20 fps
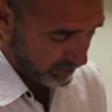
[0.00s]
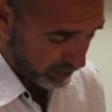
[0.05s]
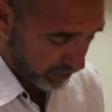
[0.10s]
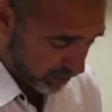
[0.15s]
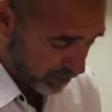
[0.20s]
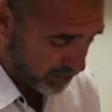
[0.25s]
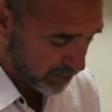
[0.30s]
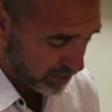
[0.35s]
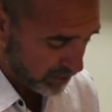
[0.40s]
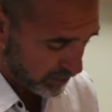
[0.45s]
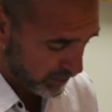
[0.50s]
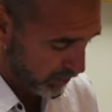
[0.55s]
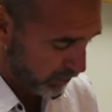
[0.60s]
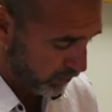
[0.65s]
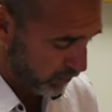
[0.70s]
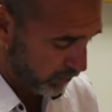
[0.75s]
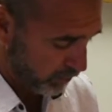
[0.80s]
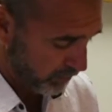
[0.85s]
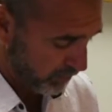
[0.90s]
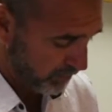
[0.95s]
learned to
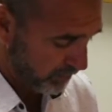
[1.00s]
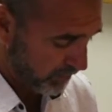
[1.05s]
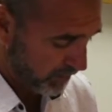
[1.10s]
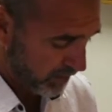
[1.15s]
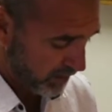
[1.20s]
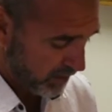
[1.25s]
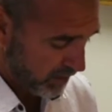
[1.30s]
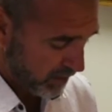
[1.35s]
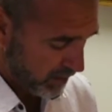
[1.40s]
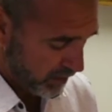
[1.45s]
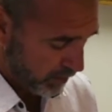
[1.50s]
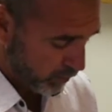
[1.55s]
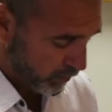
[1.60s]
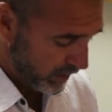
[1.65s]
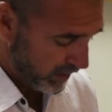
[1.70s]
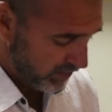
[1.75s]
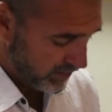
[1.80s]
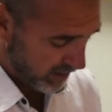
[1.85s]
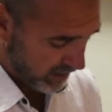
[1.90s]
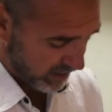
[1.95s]
do
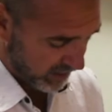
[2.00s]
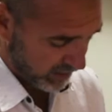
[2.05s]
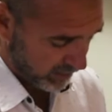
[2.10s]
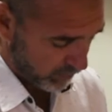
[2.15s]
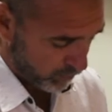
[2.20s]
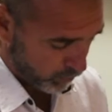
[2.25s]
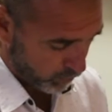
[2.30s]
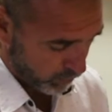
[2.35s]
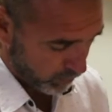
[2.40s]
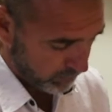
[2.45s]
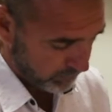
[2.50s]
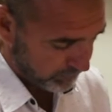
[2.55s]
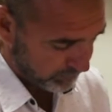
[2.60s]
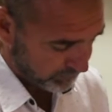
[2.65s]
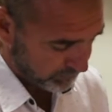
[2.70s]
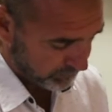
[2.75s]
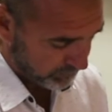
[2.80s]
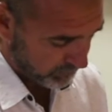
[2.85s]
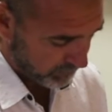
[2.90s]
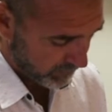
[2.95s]
with einkorn
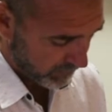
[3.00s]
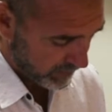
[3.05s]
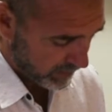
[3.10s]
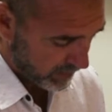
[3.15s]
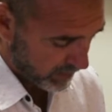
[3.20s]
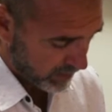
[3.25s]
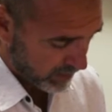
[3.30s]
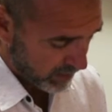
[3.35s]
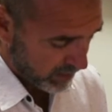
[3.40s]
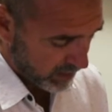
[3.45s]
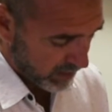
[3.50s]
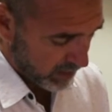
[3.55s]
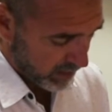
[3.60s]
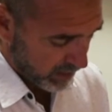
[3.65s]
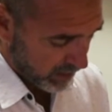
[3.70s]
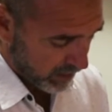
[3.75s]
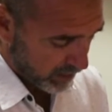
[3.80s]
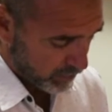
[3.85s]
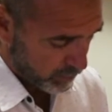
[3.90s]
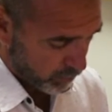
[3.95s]

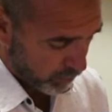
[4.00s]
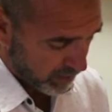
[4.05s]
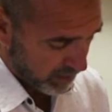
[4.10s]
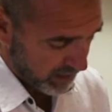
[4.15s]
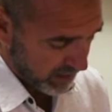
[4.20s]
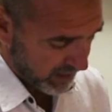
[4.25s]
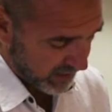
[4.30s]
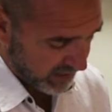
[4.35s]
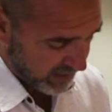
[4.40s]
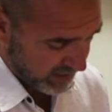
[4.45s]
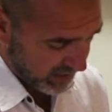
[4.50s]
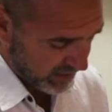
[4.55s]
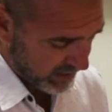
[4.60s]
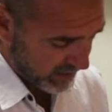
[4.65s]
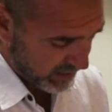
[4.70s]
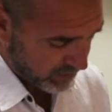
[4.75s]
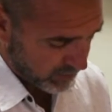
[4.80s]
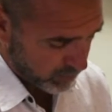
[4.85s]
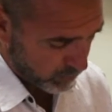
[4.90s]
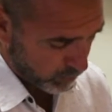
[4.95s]
is when I get
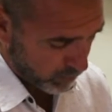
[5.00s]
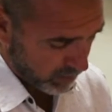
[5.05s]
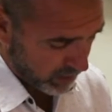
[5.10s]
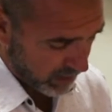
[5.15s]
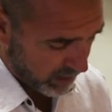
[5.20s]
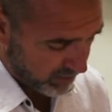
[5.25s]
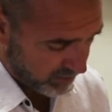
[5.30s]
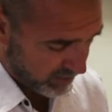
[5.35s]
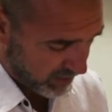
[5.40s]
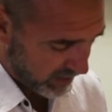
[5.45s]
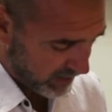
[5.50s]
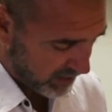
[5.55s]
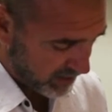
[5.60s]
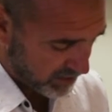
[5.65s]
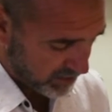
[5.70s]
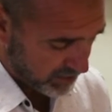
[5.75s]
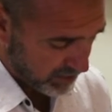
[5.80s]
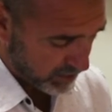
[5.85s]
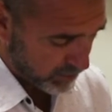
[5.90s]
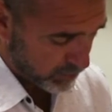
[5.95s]
it to where I think
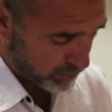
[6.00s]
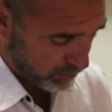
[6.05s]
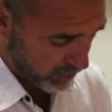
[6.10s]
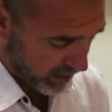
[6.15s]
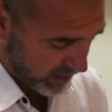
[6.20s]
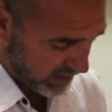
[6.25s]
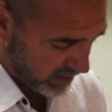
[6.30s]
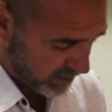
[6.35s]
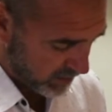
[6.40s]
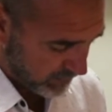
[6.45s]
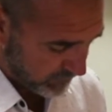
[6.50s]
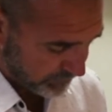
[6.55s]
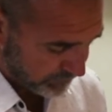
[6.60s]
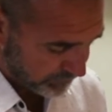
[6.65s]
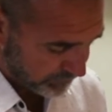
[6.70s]
it's just right,